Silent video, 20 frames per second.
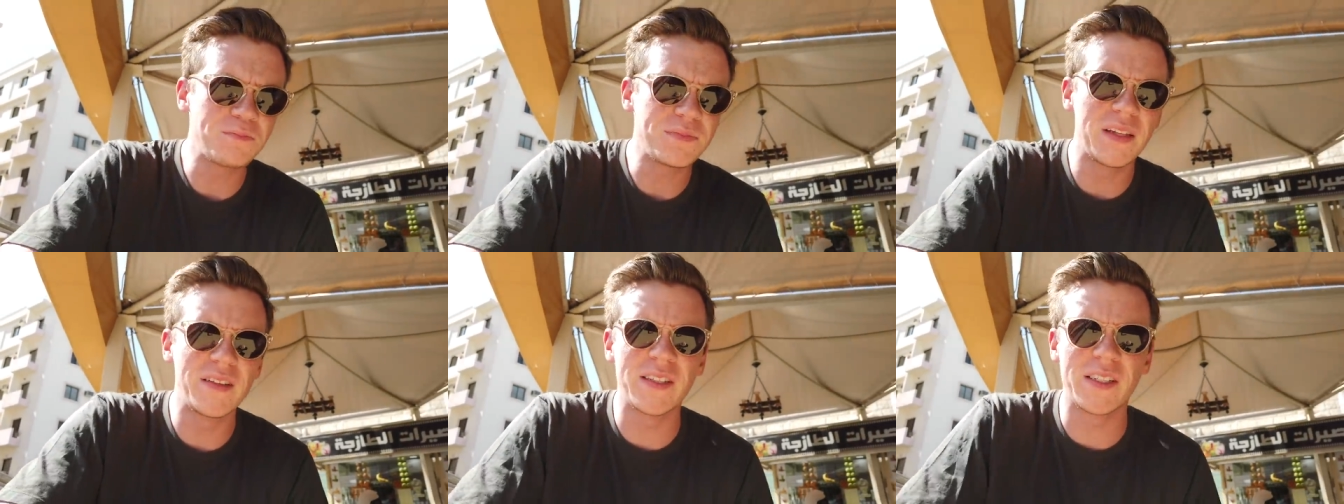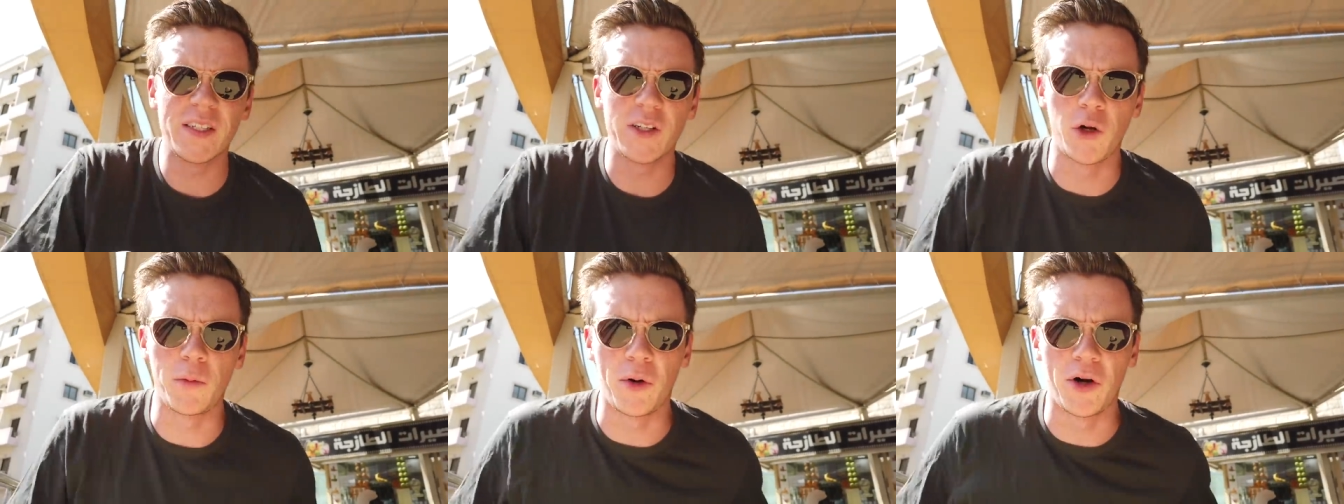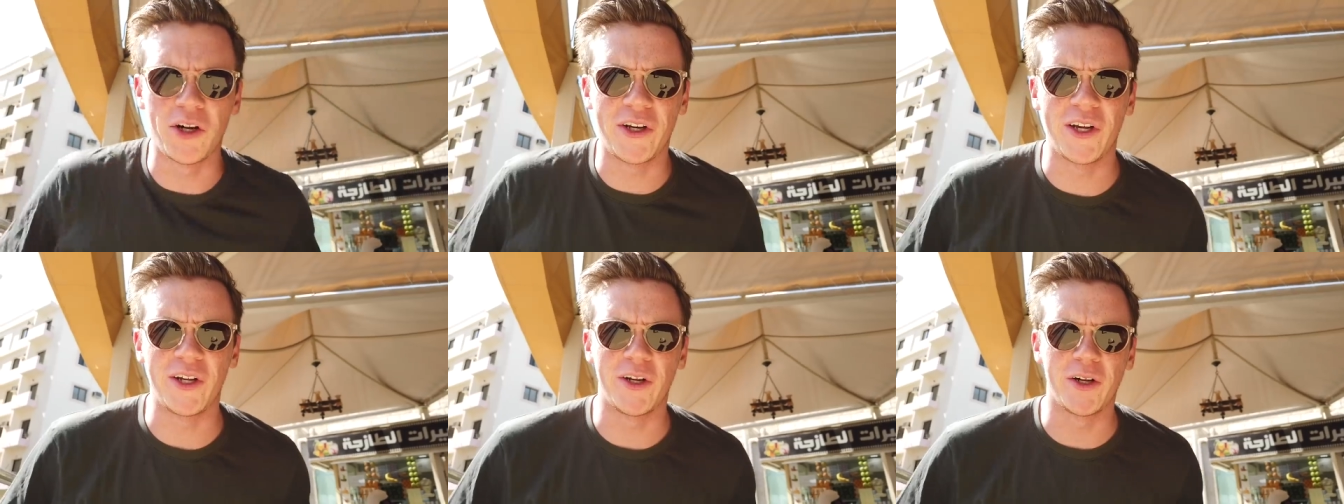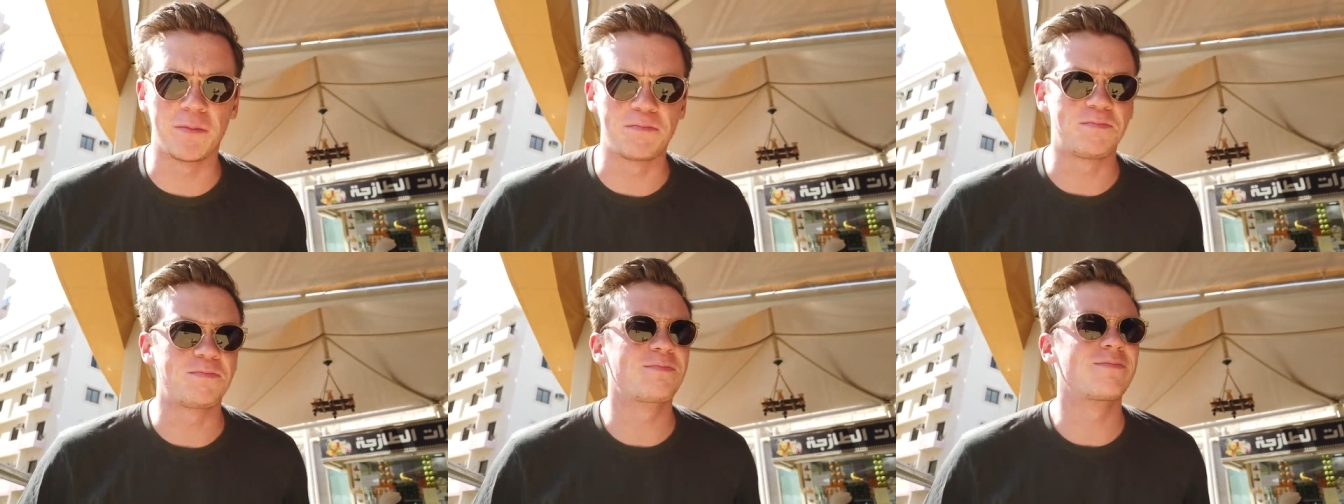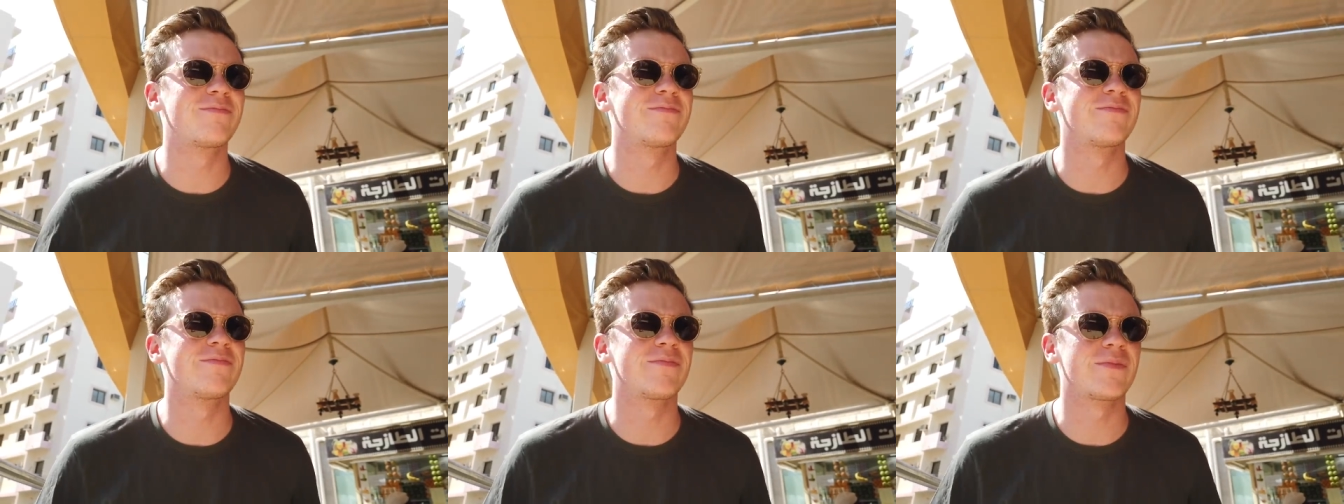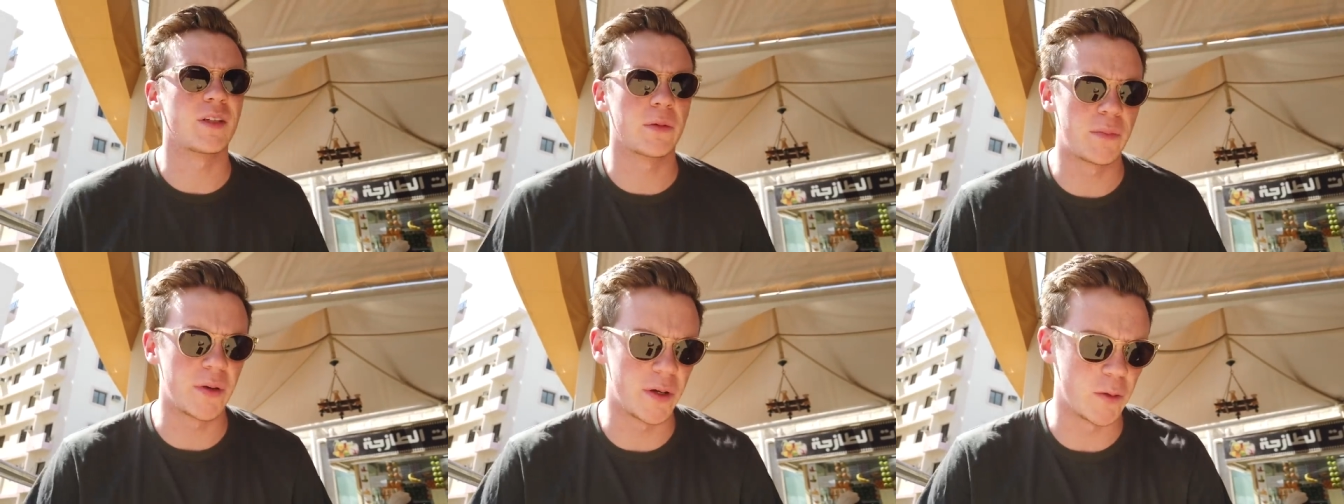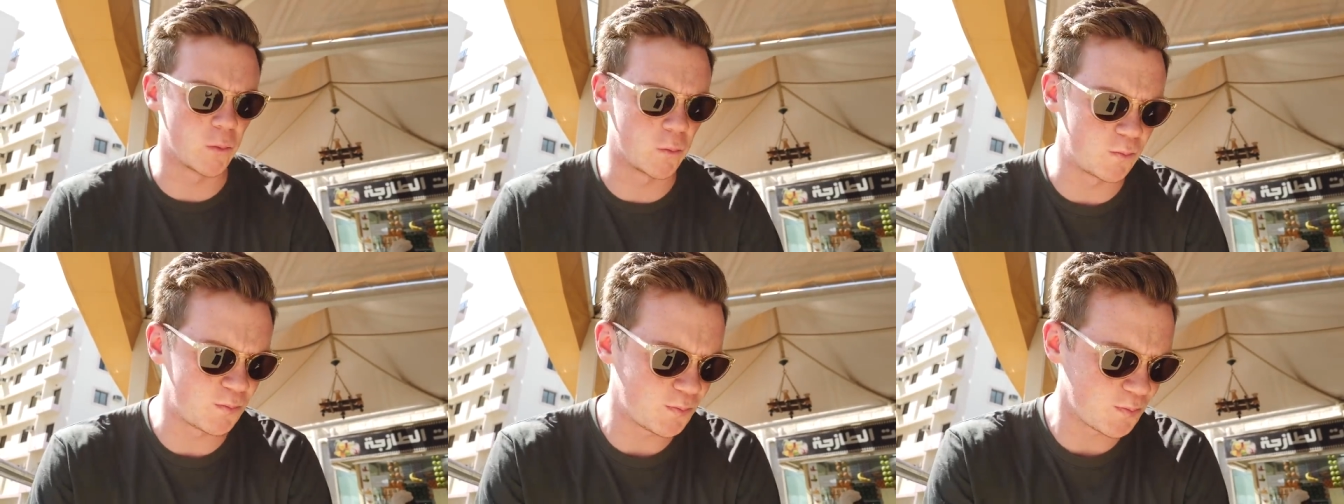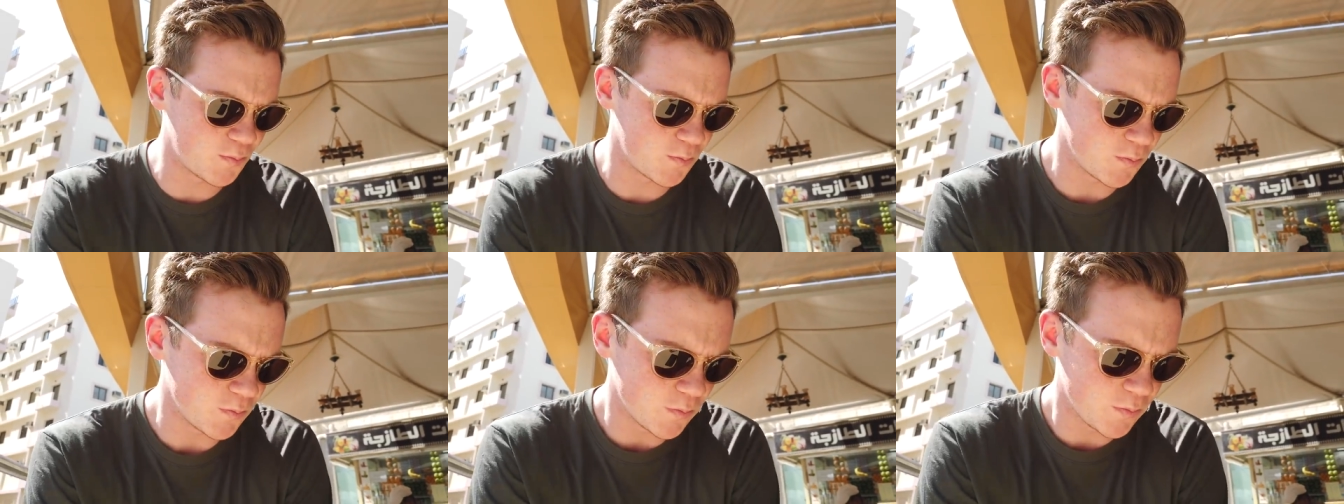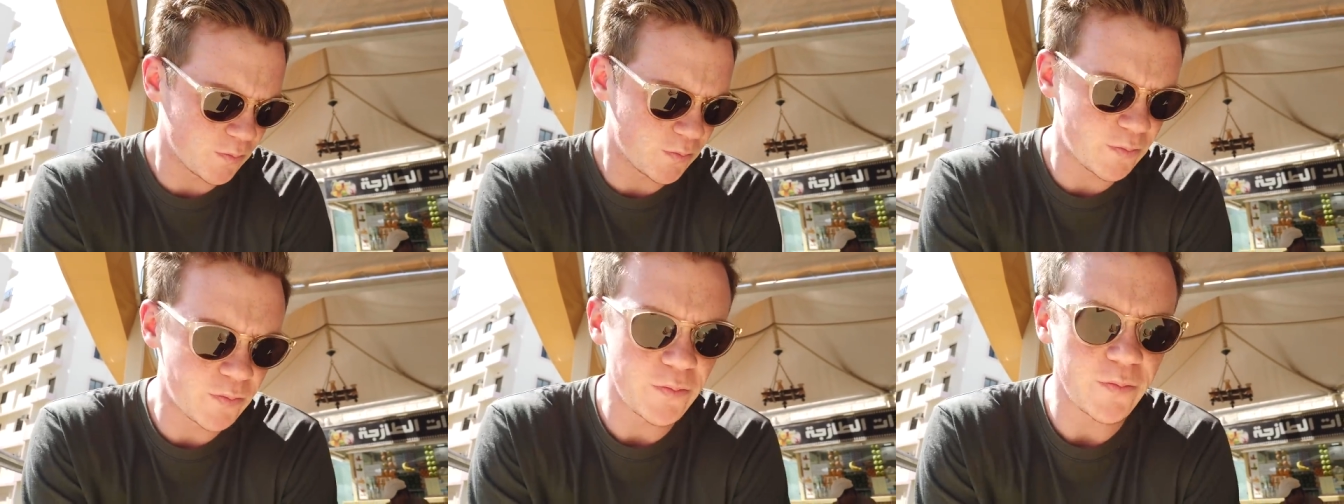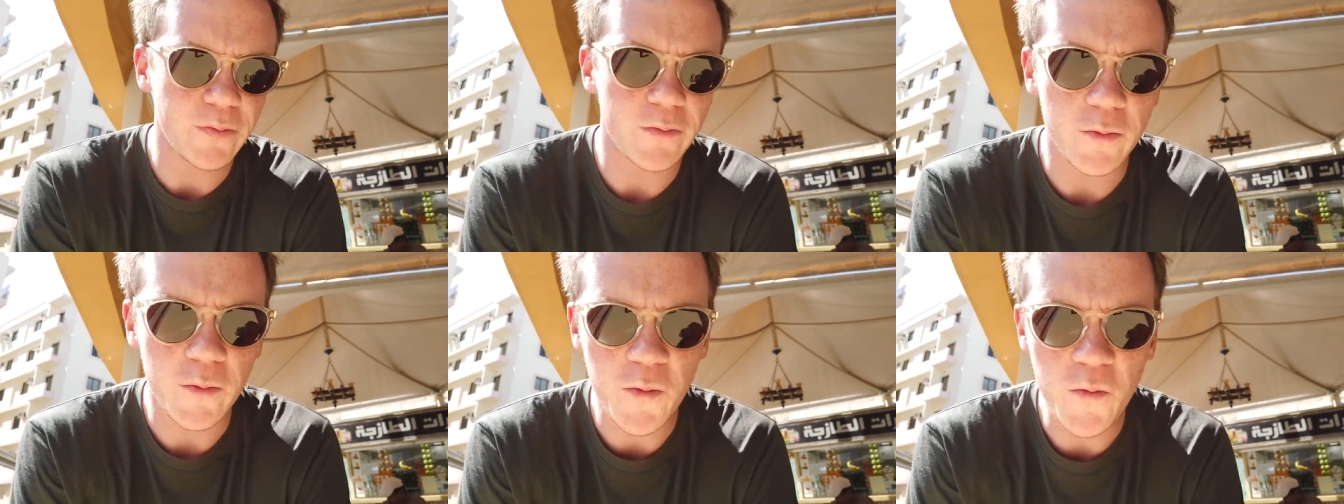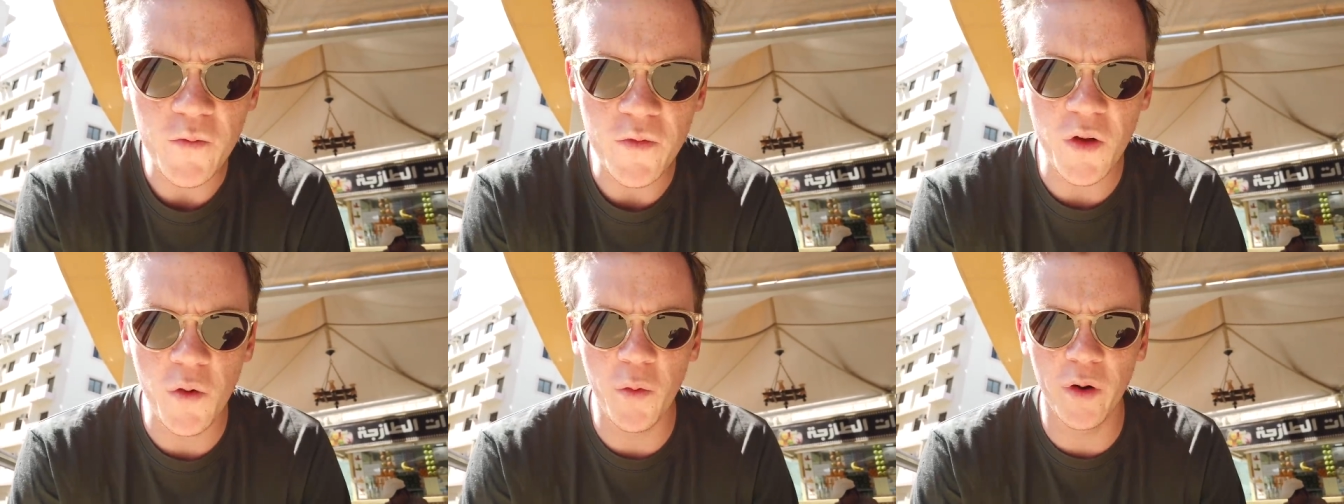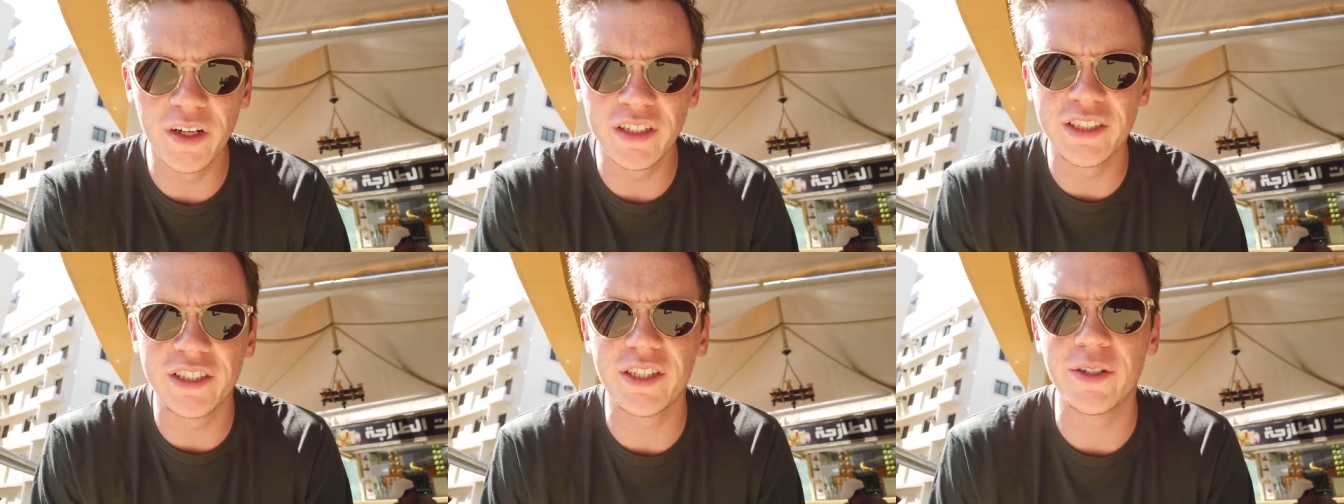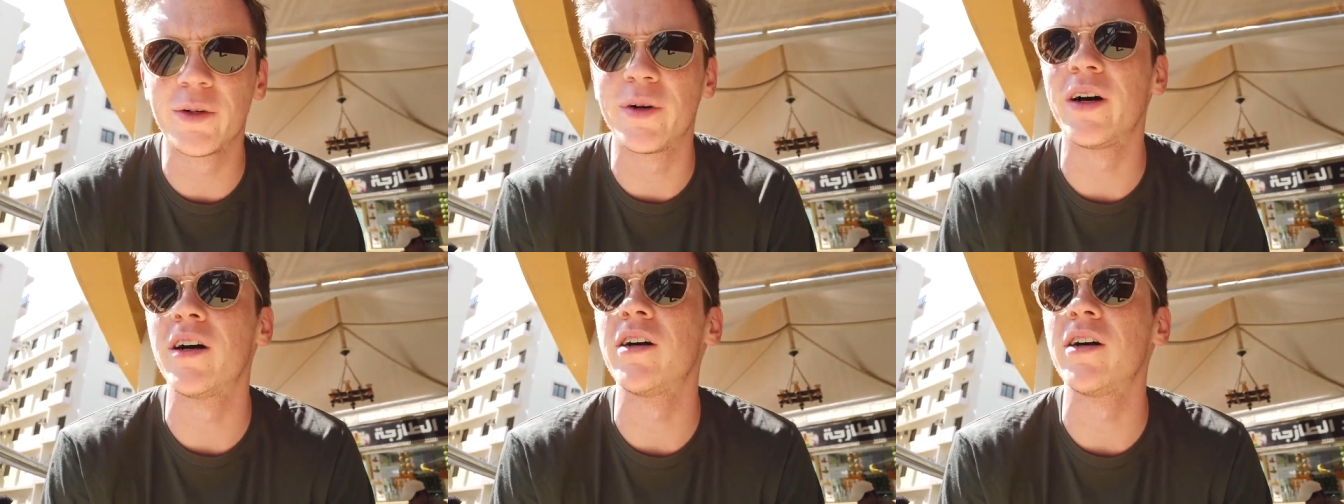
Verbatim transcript: in this little market here. But wanted to